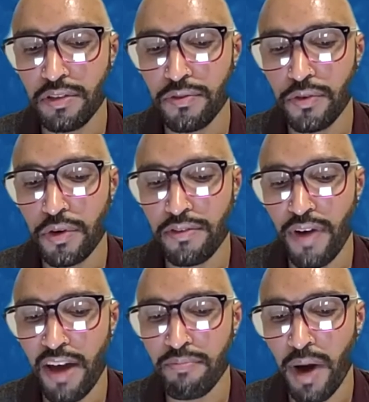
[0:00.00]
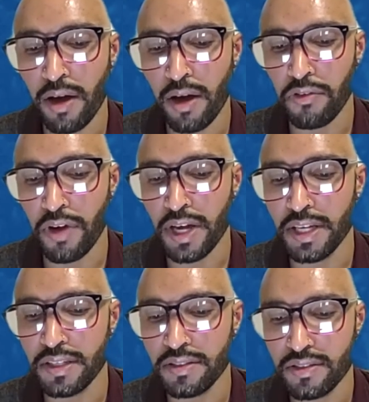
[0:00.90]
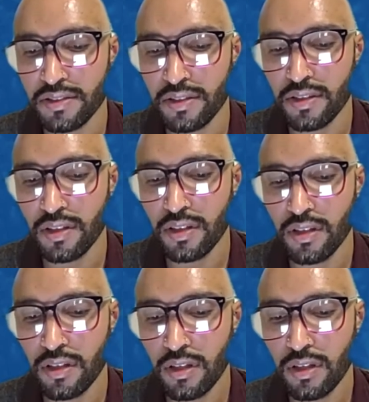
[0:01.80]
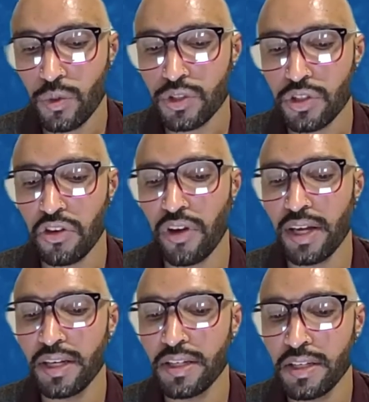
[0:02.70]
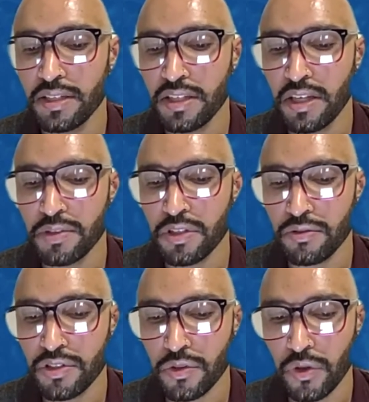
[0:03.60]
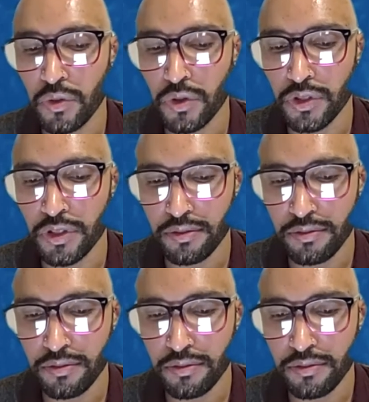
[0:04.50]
a 45-mile radius was created in an attempt to restore order.